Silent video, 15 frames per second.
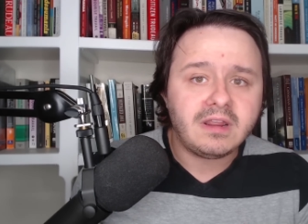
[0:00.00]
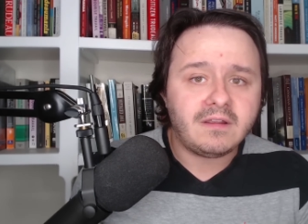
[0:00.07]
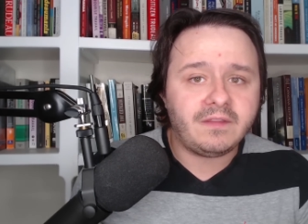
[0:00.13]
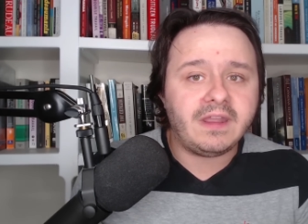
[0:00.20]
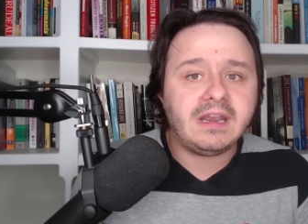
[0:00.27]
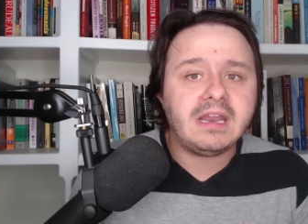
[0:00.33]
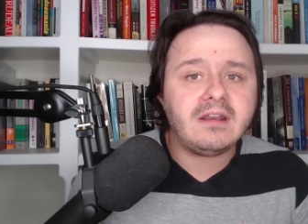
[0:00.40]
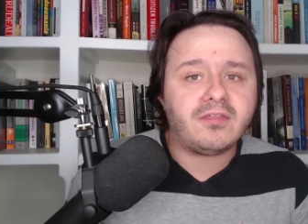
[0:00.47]

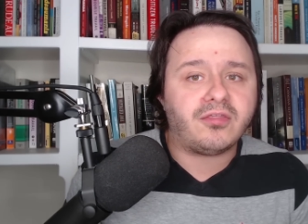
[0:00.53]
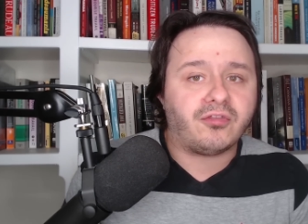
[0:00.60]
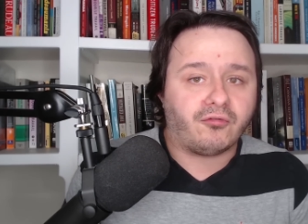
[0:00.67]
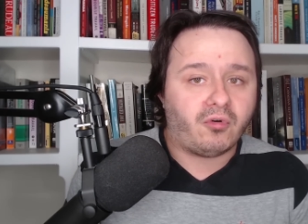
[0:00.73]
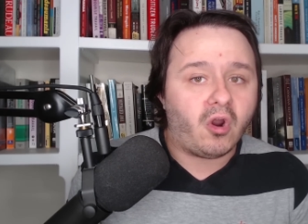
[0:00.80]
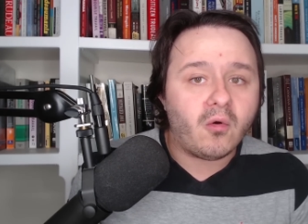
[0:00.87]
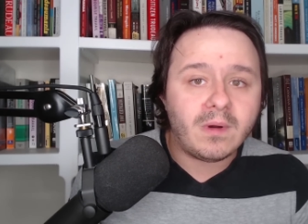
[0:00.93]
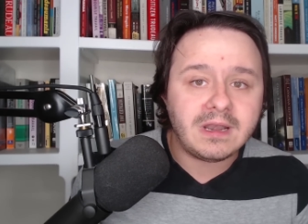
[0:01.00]
They didn't
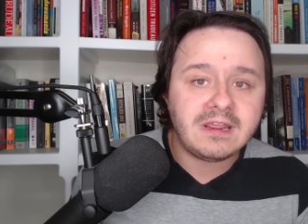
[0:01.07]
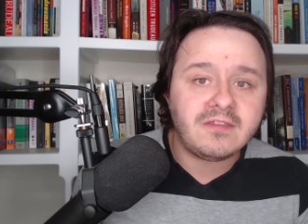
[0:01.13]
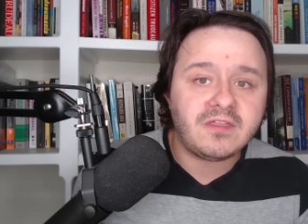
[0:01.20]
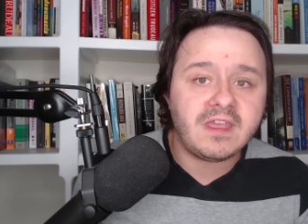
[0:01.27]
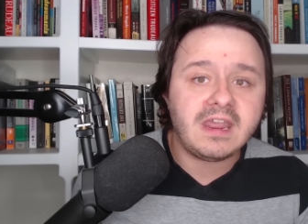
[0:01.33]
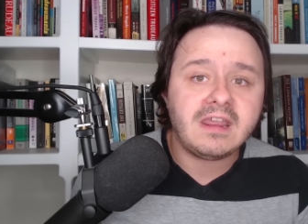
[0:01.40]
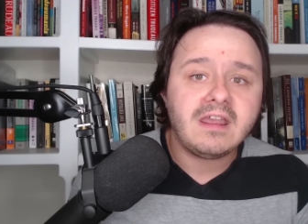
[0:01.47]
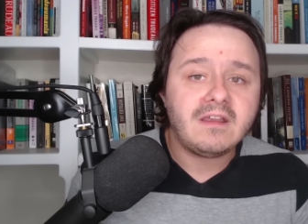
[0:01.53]
throw
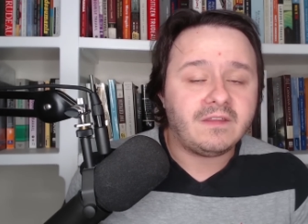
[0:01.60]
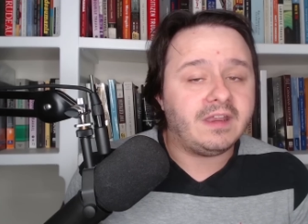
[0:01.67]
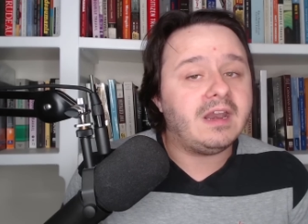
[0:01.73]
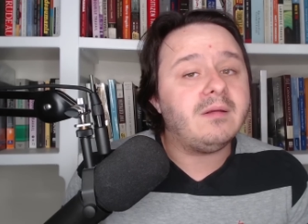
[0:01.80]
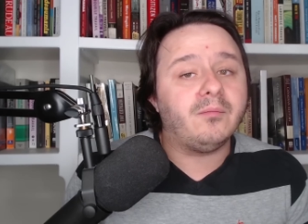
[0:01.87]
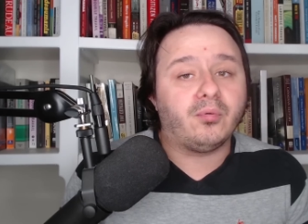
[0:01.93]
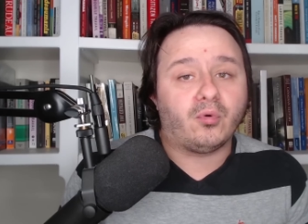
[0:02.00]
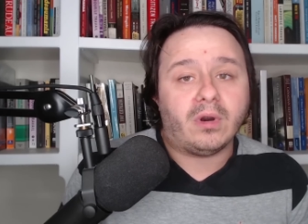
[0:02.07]
anything. They
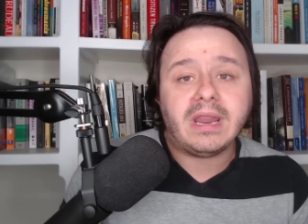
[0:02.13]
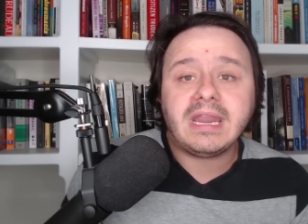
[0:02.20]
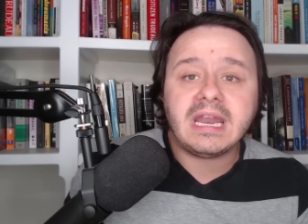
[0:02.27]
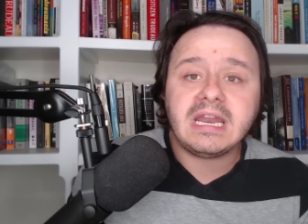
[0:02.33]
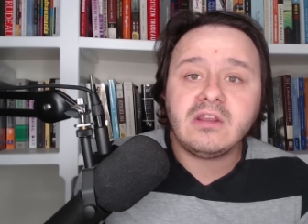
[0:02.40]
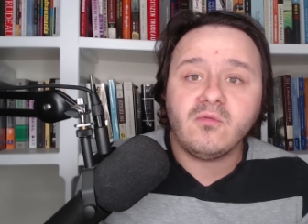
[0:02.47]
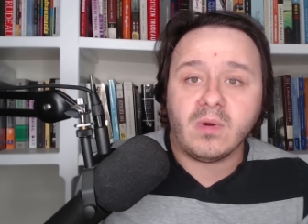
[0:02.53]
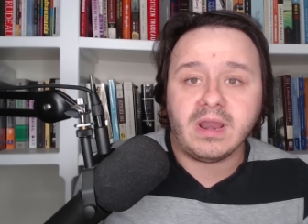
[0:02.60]
didn't break
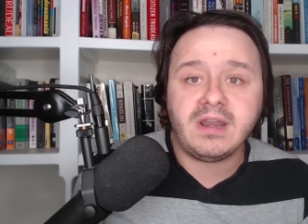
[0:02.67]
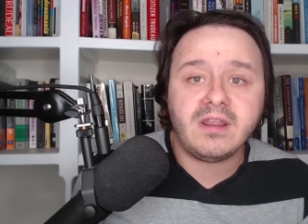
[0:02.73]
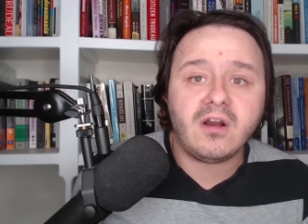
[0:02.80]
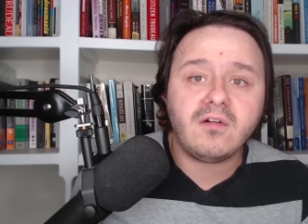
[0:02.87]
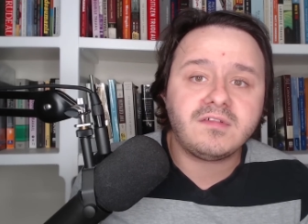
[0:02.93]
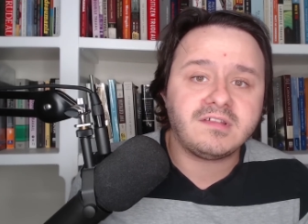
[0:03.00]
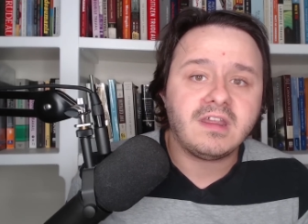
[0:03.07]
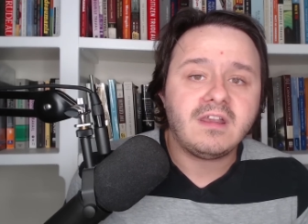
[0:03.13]
any
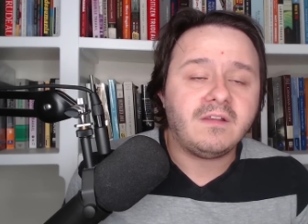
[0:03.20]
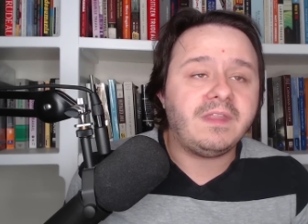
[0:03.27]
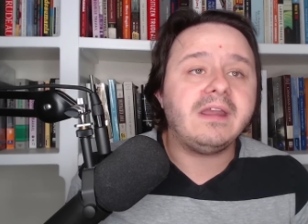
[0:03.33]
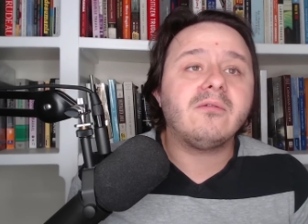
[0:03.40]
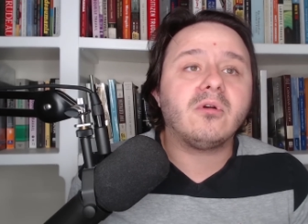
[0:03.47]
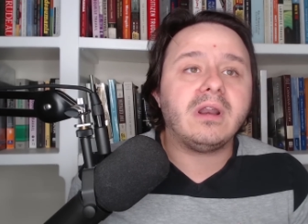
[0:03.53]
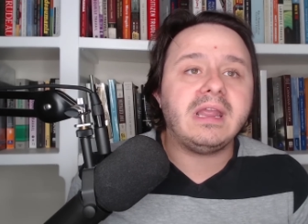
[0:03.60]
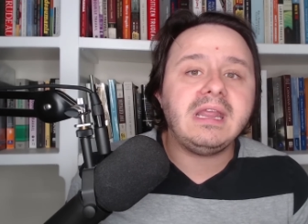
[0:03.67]
windows. They
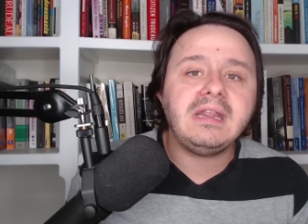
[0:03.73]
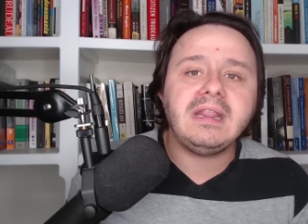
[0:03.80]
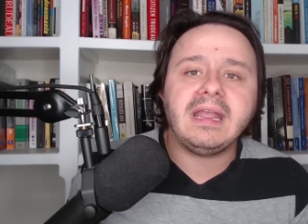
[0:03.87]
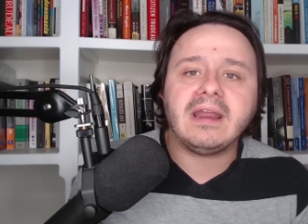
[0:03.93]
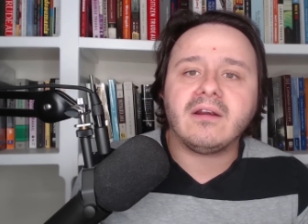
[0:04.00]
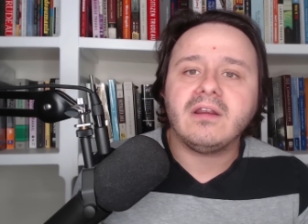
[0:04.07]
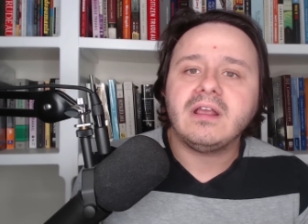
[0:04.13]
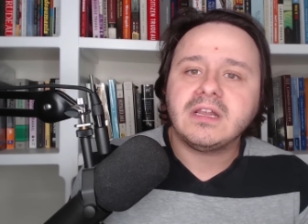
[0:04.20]
were in
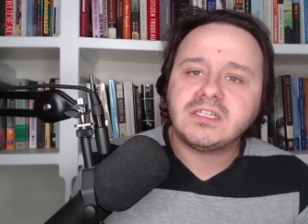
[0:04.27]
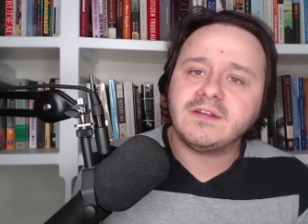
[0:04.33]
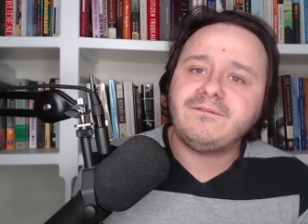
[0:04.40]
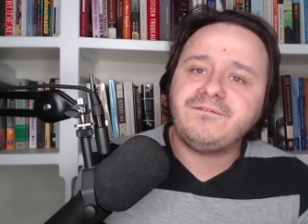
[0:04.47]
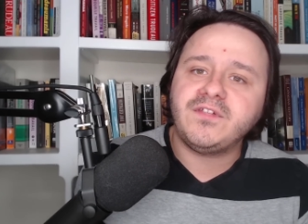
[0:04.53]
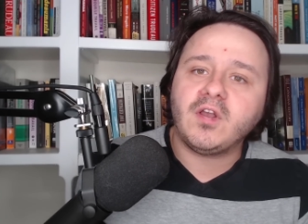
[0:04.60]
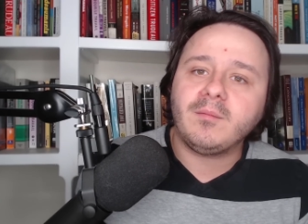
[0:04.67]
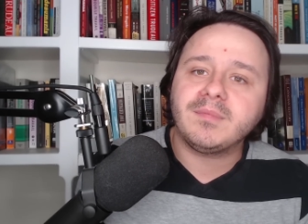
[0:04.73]
there to
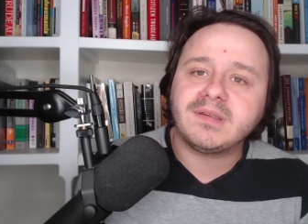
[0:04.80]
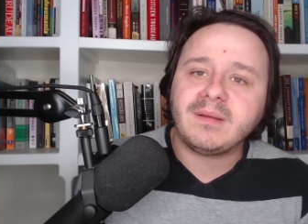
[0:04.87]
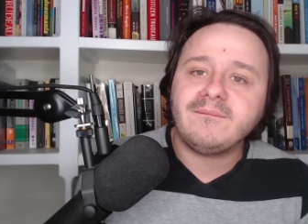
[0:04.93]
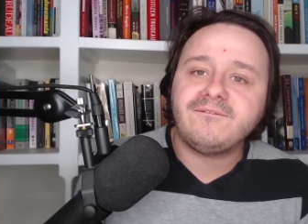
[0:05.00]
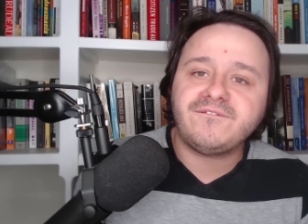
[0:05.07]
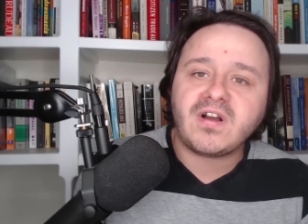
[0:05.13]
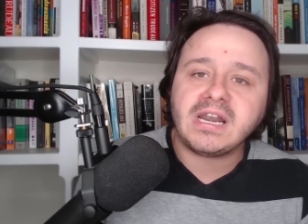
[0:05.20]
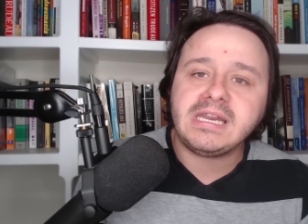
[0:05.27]
film some
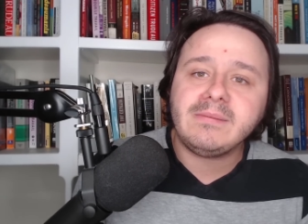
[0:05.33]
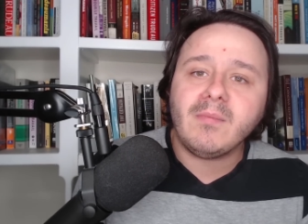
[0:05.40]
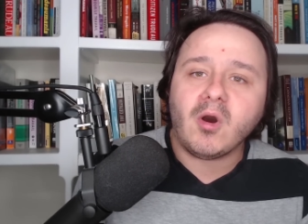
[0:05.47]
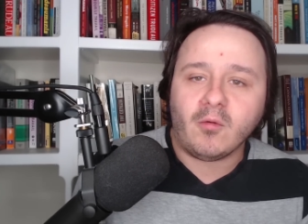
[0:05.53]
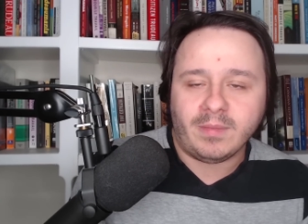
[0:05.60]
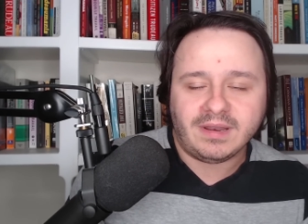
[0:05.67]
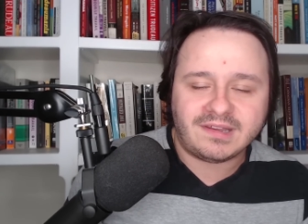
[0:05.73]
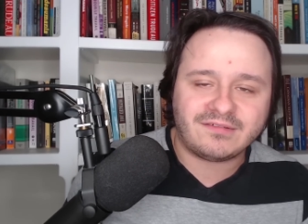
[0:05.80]
funny
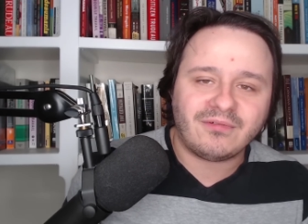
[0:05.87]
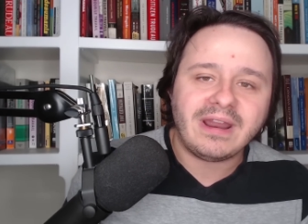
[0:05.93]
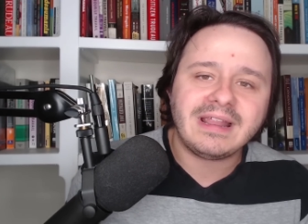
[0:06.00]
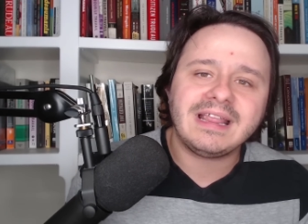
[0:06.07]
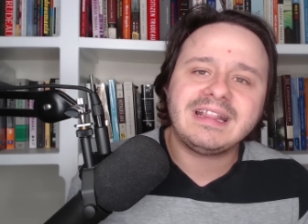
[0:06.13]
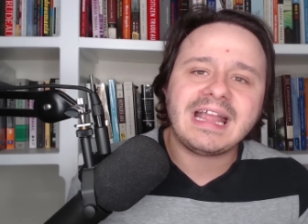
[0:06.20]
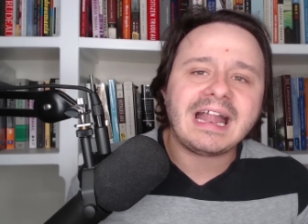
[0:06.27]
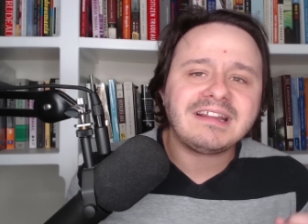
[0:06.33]
moments, right?
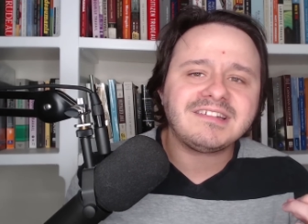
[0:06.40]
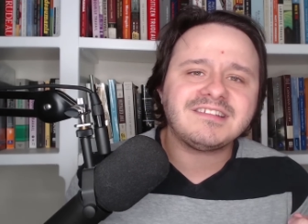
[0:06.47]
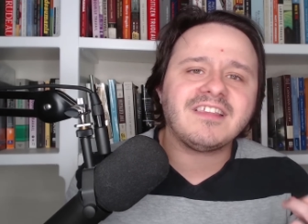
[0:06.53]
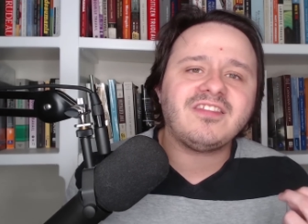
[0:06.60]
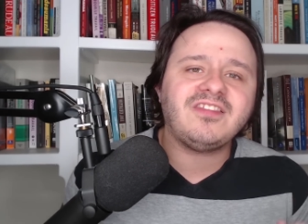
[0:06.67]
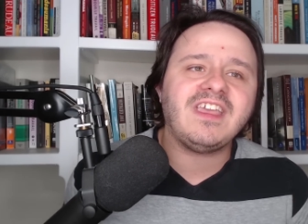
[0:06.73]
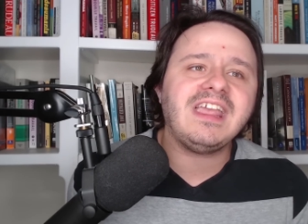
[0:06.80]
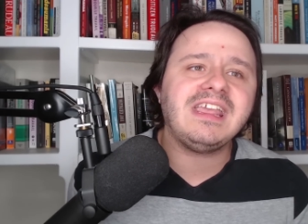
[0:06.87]
Like, that's the
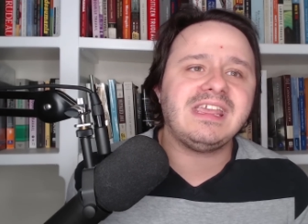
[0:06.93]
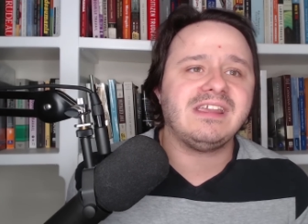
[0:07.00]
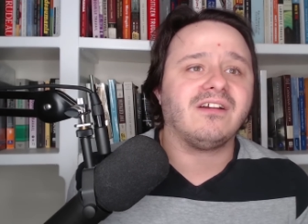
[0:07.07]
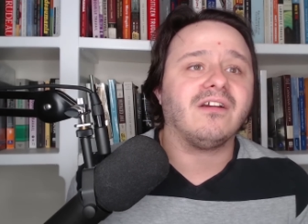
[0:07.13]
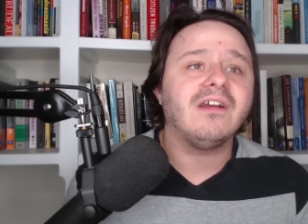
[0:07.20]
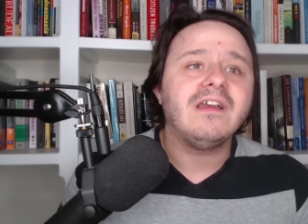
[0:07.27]
thing here.